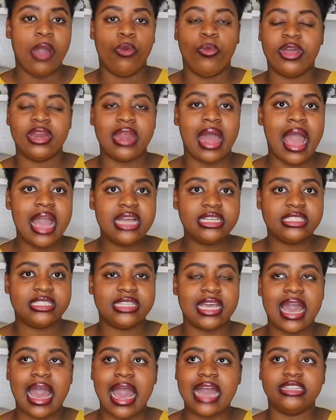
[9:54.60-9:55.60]
When I
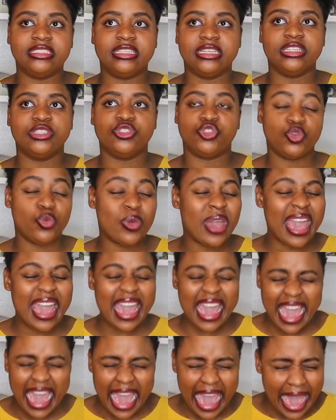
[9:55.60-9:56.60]
say I didn't do
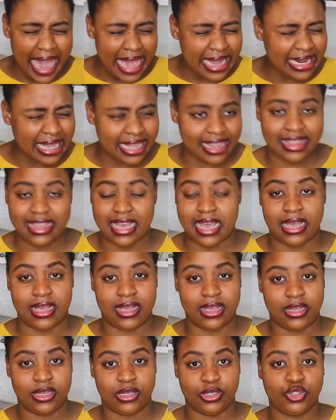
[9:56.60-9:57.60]
anything
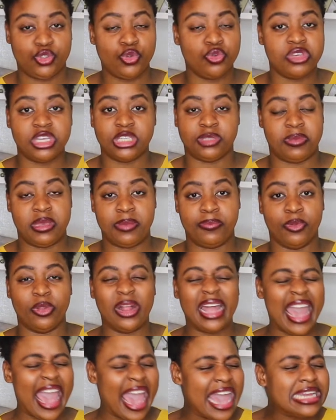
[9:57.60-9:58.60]
to these people,
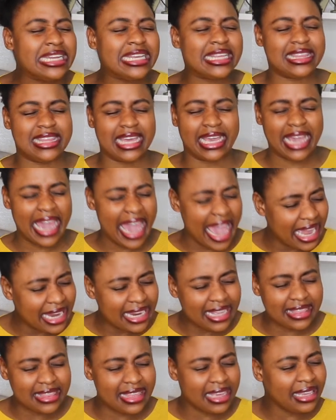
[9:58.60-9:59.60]
anything,
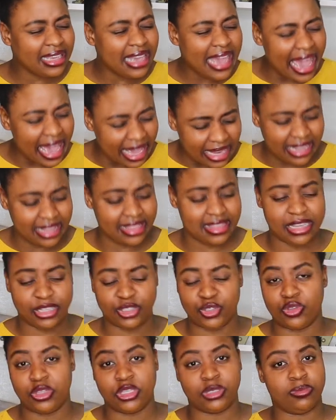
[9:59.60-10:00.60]
anything,
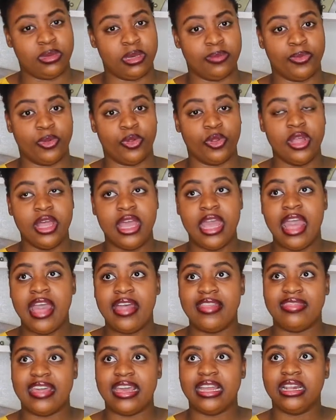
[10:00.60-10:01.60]
anything to these people,
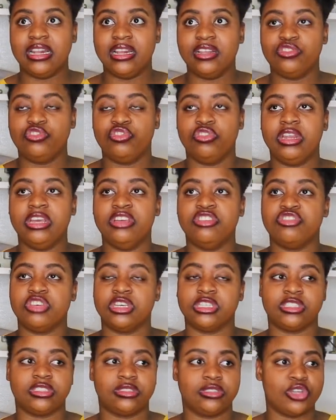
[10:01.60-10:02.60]
they literally
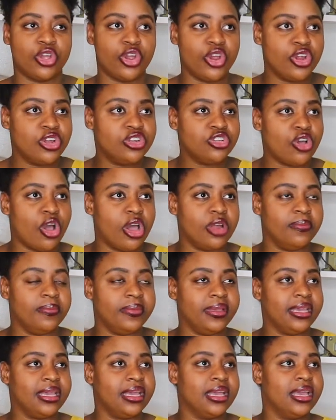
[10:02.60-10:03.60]
just turned on
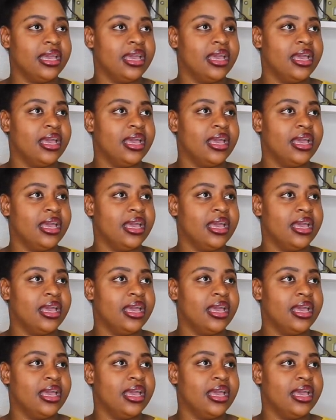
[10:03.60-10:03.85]
me